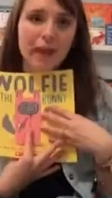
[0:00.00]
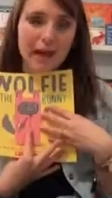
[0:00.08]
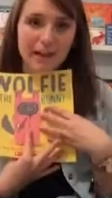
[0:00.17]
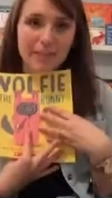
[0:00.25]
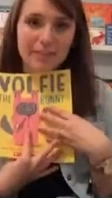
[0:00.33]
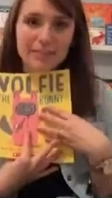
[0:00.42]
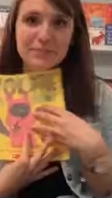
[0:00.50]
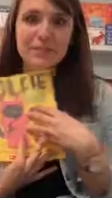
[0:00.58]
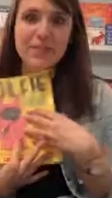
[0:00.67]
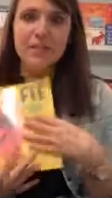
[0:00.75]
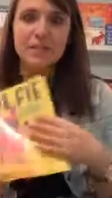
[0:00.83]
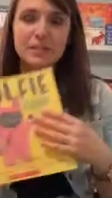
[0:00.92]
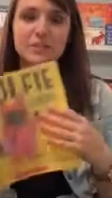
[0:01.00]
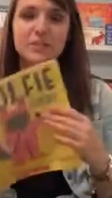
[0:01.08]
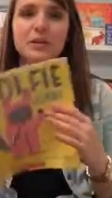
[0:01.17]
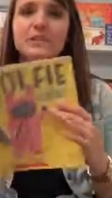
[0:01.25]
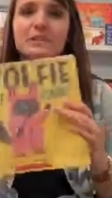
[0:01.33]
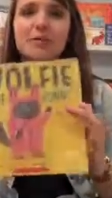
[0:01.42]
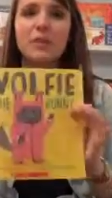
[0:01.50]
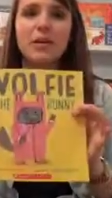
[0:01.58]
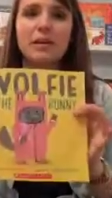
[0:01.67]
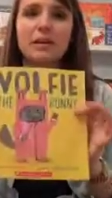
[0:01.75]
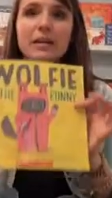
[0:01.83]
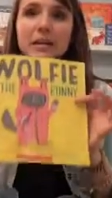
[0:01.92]
I got this one around Easter because I
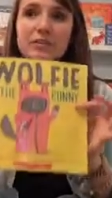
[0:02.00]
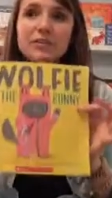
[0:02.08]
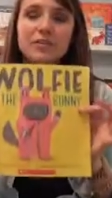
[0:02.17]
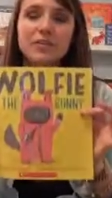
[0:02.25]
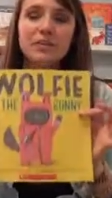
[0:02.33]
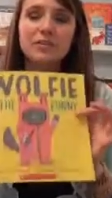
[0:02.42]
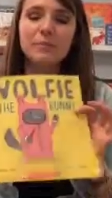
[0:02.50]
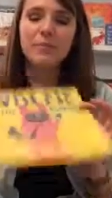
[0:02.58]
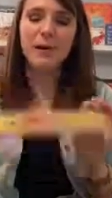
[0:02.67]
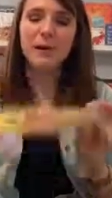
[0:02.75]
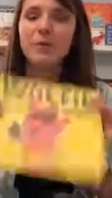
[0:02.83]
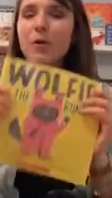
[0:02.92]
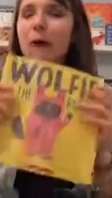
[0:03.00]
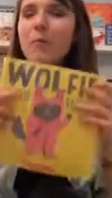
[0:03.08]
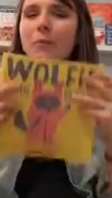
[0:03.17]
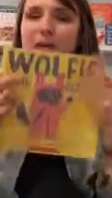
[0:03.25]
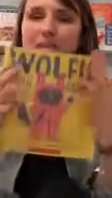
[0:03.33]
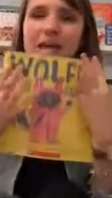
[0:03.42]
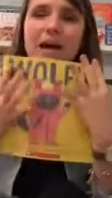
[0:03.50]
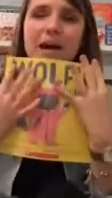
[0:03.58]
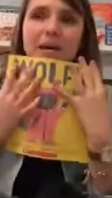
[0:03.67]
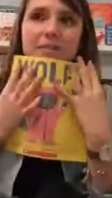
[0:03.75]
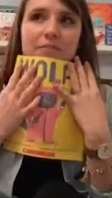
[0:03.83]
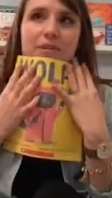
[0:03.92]
wanted Easter themed. But I wanted to
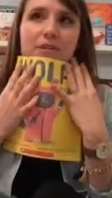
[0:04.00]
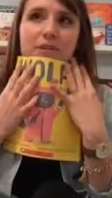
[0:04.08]
have,